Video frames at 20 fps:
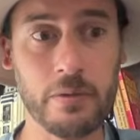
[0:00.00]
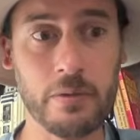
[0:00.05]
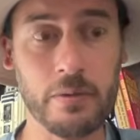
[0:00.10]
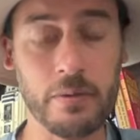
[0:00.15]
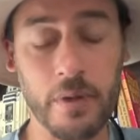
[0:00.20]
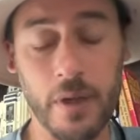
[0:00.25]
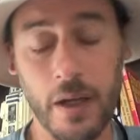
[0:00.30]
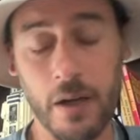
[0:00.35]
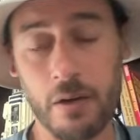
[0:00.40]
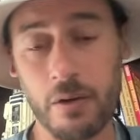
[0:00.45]

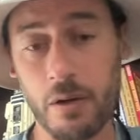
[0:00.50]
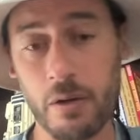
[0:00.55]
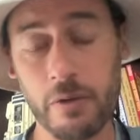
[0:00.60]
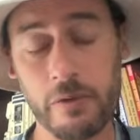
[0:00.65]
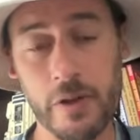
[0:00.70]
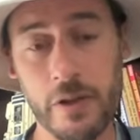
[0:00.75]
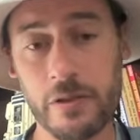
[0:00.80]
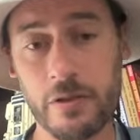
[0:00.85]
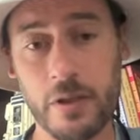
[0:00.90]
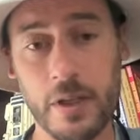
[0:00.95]
I don't know if
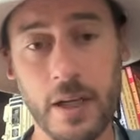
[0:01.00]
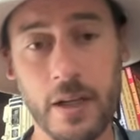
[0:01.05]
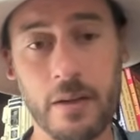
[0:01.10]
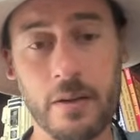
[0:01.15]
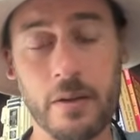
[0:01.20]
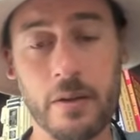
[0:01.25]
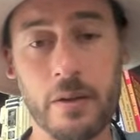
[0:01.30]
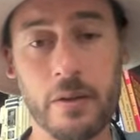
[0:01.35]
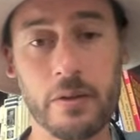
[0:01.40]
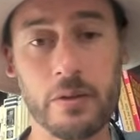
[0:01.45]
it is or not.
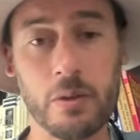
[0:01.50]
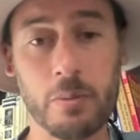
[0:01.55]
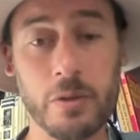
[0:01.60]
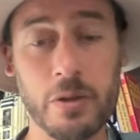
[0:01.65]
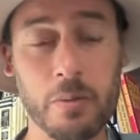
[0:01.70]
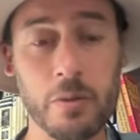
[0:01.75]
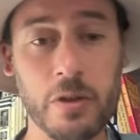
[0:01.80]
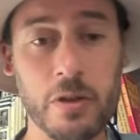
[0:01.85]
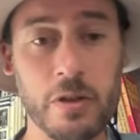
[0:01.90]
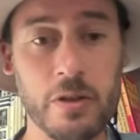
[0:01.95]
So it's
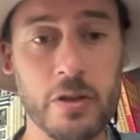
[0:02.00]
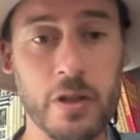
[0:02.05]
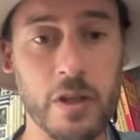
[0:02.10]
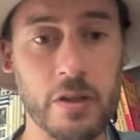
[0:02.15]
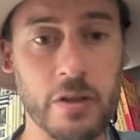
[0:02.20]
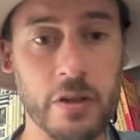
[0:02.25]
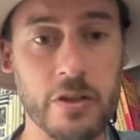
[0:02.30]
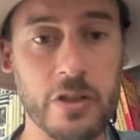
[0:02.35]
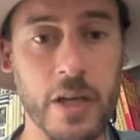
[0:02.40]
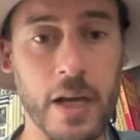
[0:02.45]
something
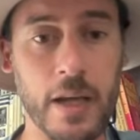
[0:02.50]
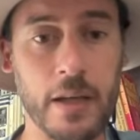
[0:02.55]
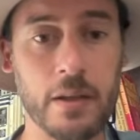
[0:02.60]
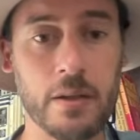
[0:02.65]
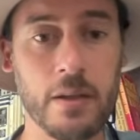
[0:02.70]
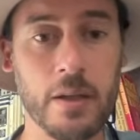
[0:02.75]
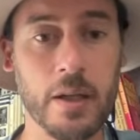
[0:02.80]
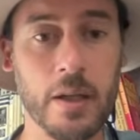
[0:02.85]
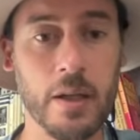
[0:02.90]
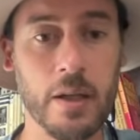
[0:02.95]
to check.
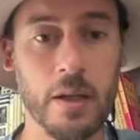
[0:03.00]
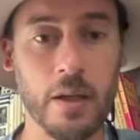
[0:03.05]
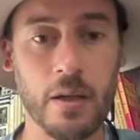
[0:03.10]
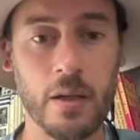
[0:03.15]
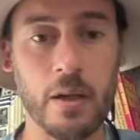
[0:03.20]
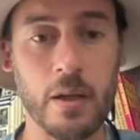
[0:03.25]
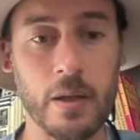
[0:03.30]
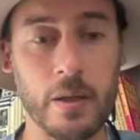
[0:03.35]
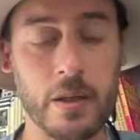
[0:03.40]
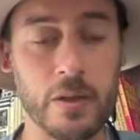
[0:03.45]

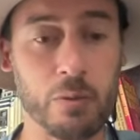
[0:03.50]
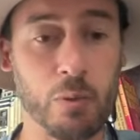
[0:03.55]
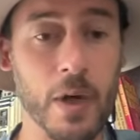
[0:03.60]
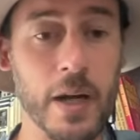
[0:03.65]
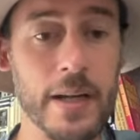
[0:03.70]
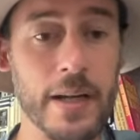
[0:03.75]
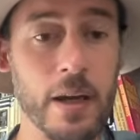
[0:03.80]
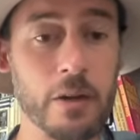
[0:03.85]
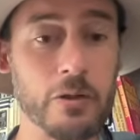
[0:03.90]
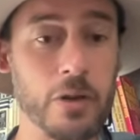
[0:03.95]
Because
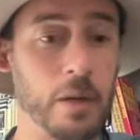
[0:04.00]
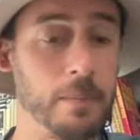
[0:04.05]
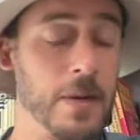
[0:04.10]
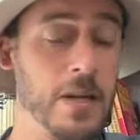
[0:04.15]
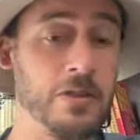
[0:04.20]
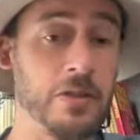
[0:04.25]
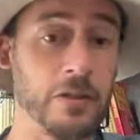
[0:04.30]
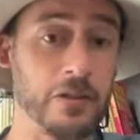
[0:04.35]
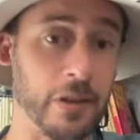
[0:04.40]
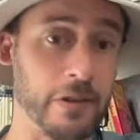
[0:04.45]
right now, Dark
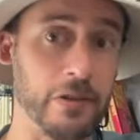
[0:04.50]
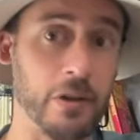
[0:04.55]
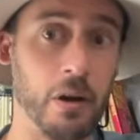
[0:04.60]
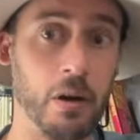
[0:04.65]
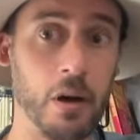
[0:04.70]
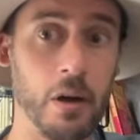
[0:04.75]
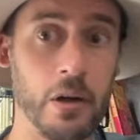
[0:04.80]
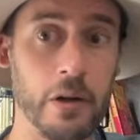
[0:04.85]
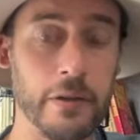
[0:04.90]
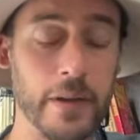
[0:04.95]
Mage does a
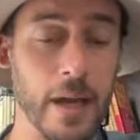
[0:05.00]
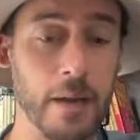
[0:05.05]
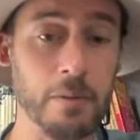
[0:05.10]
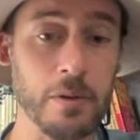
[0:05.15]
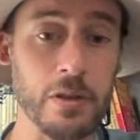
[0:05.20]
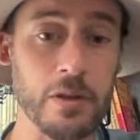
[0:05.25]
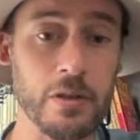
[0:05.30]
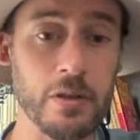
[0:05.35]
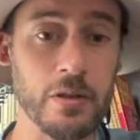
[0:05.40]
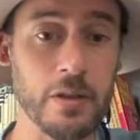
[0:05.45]
ton of
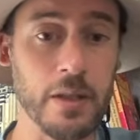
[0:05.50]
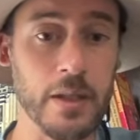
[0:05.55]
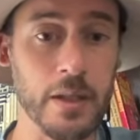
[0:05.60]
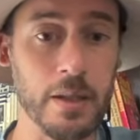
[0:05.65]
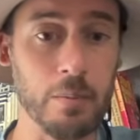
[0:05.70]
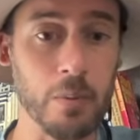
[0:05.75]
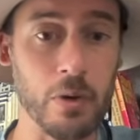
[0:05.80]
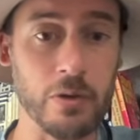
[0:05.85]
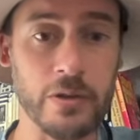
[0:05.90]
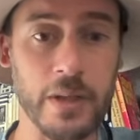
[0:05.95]
damage
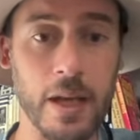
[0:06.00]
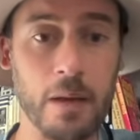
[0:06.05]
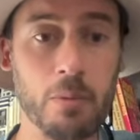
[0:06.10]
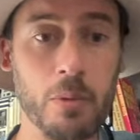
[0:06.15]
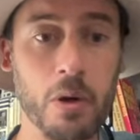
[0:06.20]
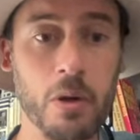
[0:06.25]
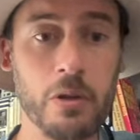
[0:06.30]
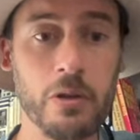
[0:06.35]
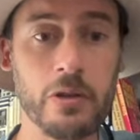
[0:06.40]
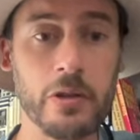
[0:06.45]
in most game
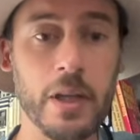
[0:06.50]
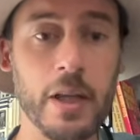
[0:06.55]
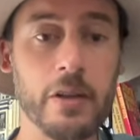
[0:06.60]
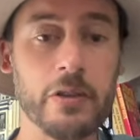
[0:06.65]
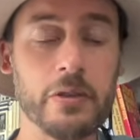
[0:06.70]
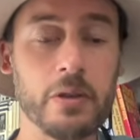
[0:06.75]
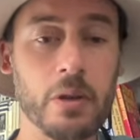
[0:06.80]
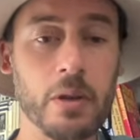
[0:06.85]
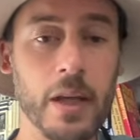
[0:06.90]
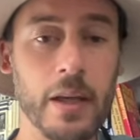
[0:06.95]
modes. And
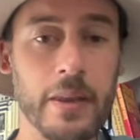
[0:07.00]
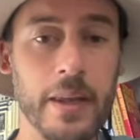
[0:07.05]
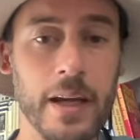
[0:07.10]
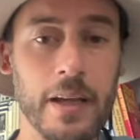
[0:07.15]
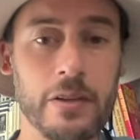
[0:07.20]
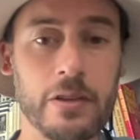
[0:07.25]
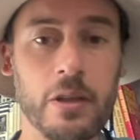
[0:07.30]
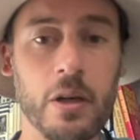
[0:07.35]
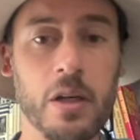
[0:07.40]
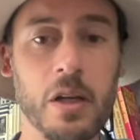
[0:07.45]
so like
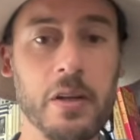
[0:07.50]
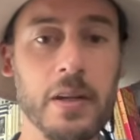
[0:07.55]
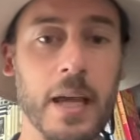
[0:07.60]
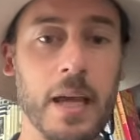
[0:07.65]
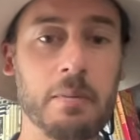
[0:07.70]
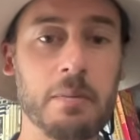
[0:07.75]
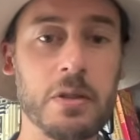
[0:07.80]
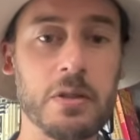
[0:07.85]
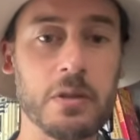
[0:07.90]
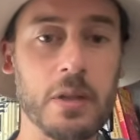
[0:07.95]
that ton of
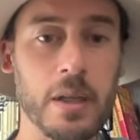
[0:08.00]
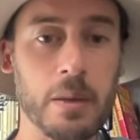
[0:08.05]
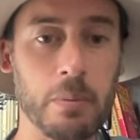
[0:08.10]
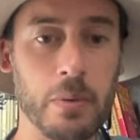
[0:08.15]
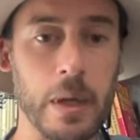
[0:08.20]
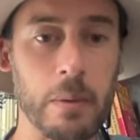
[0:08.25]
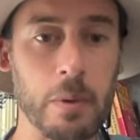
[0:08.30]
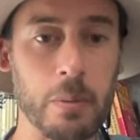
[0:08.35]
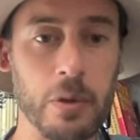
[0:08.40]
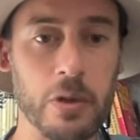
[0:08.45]
damage like
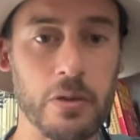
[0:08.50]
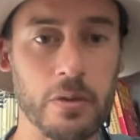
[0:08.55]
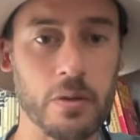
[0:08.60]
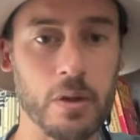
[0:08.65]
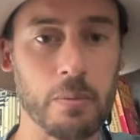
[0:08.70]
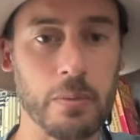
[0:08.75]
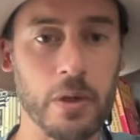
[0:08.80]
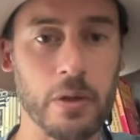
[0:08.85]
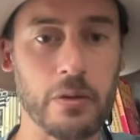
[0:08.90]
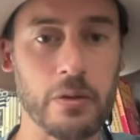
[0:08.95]
probably puts her
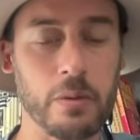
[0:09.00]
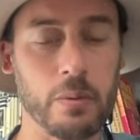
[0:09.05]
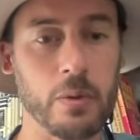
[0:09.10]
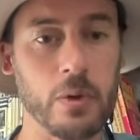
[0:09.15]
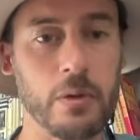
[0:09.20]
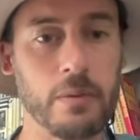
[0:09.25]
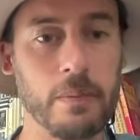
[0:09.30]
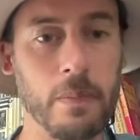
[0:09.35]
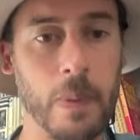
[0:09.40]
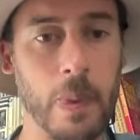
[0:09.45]
up here
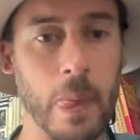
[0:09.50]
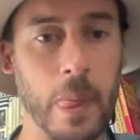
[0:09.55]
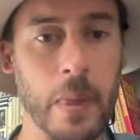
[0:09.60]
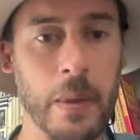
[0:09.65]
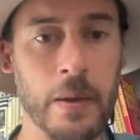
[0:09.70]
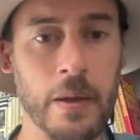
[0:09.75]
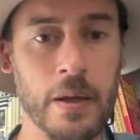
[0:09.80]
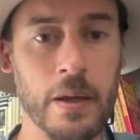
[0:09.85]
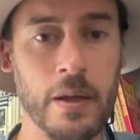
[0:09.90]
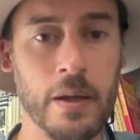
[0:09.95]
somewhere.
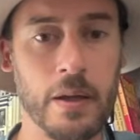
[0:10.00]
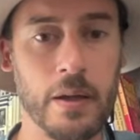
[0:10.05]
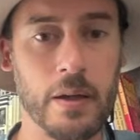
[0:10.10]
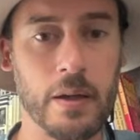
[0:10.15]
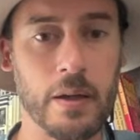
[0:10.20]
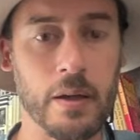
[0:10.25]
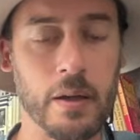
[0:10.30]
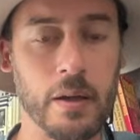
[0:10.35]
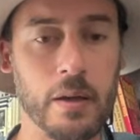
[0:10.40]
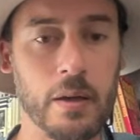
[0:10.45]

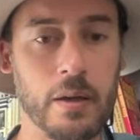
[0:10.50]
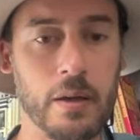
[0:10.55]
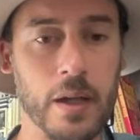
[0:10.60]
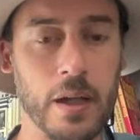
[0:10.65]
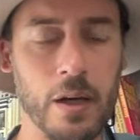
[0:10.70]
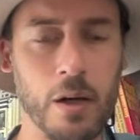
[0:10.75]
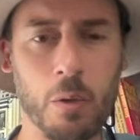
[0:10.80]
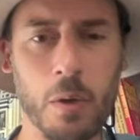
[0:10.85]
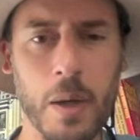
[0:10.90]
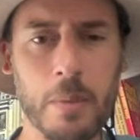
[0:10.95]
I
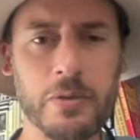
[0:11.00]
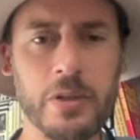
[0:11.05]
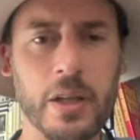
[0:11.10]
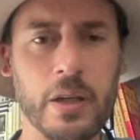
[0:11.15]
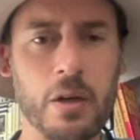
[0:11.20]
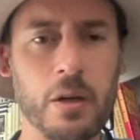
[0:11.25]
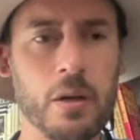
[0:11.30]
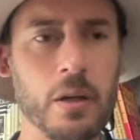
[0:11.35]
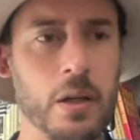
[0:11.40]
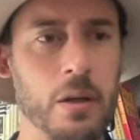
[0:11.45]
don't know why I'm saying
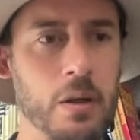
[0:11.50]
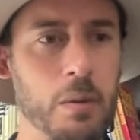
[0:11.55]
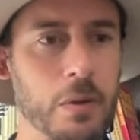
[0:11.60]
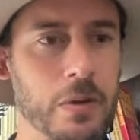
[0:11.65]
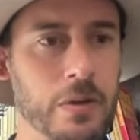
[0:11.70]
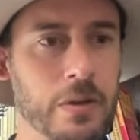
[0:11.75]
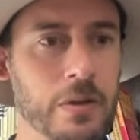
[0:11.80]
her. I don't know what